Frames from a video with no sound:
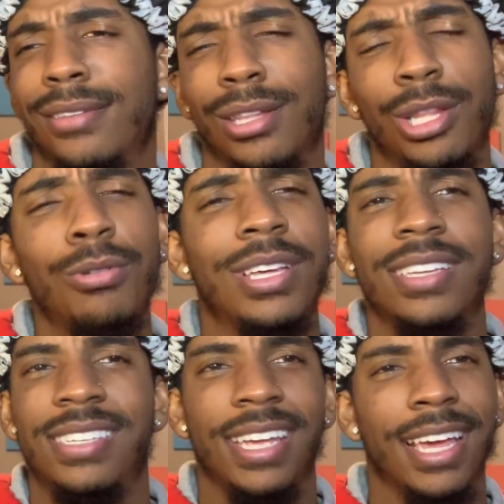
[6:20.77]

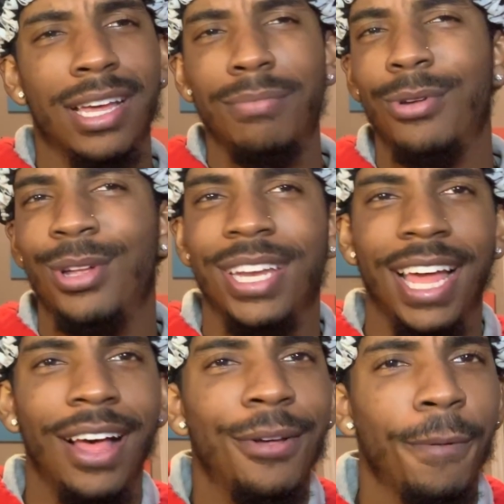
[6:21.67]
Luka said, come on
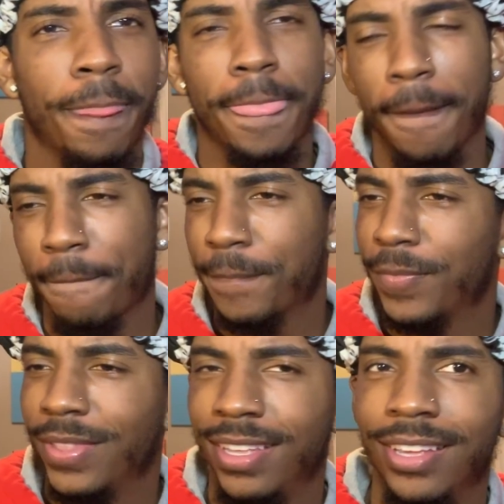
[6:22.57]
now.
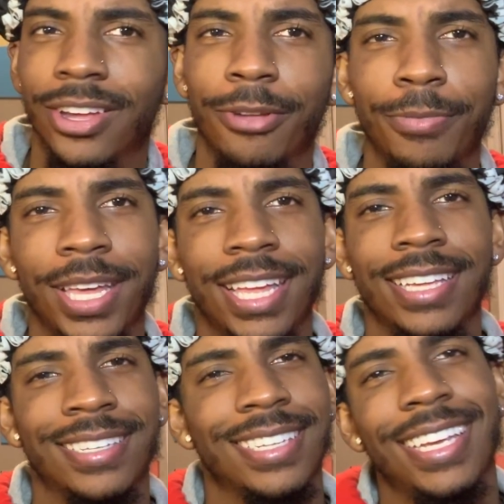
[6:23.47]
You know what I mean? It's